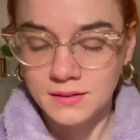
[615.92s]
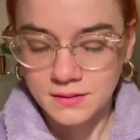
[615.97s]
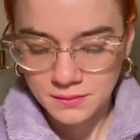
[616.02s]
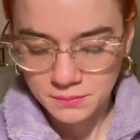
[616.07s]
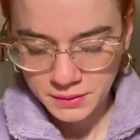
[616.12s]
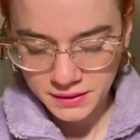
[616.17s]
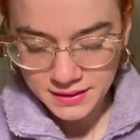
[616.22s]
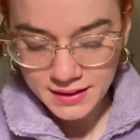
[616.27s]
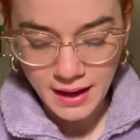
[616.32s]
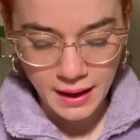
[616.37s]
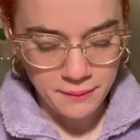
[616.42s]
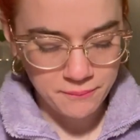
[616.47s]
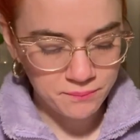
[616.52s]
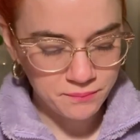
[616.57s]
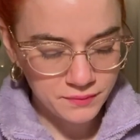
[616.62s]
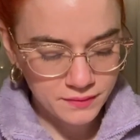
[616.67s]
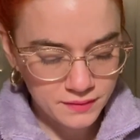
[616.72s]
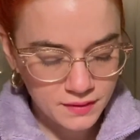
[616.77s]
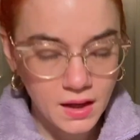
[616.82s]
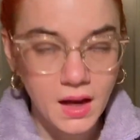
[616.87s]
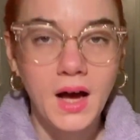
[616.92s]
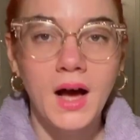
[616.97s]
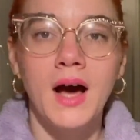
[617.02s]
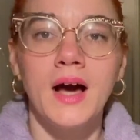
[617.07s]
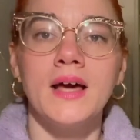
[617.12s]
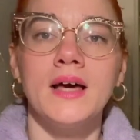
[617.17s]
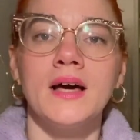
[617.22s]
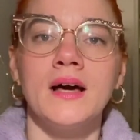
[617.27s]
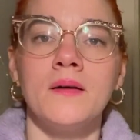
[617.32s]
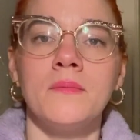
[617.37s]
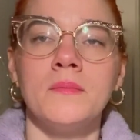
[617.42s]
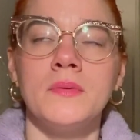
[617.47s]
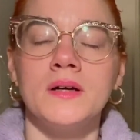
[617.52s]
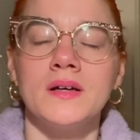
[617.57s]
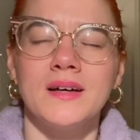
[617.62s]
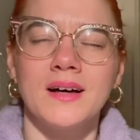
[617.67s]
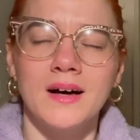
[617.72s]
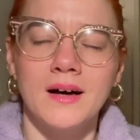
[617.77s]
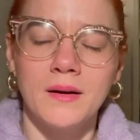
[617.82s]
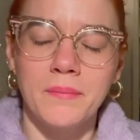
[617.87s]
But yeah, I am
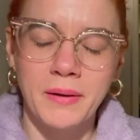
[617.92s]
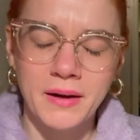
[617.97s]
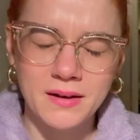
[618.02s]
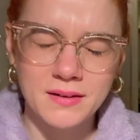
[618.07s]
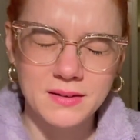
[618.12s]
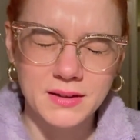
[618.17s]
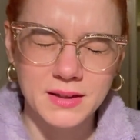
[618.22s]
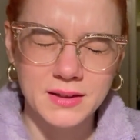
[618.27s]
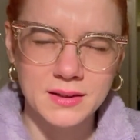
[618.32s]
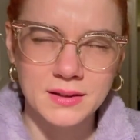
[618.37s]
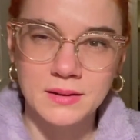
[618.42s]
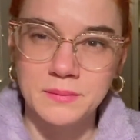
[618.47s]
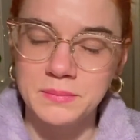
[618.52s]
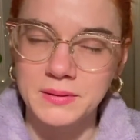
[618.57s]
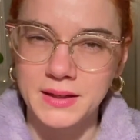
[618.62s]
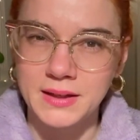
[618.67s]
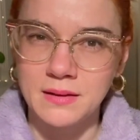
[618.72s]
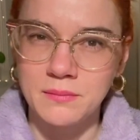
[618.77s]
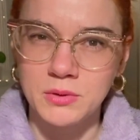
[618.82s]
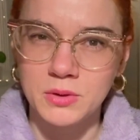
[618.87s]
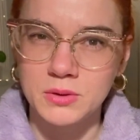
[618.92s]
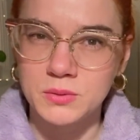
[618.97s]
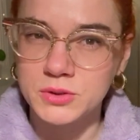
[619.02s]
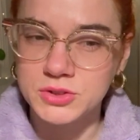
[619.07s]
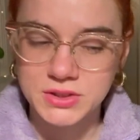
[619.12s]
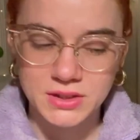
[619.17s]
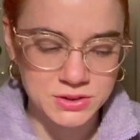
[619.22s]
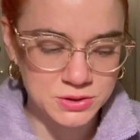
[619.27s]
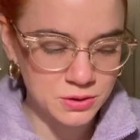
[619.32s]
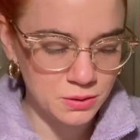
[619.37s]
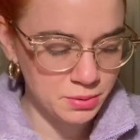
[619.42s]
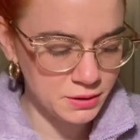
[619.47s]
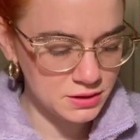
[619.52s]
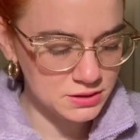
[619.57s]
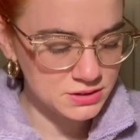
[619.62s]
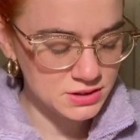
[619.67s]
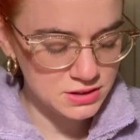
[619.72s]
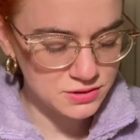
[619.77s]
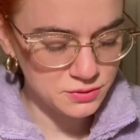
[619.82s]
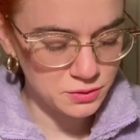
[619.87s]
apparently in a complaining mood, which I do
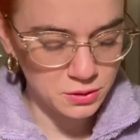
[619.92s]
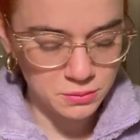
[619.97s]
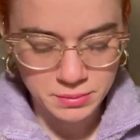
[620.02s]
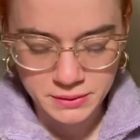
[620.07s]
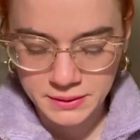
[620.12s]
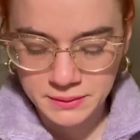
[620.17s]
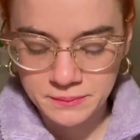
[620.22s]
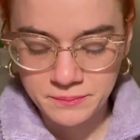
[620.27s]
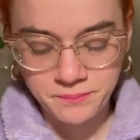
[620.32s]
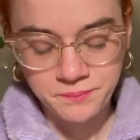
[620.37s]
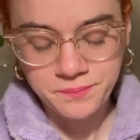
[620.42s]
apologize for, but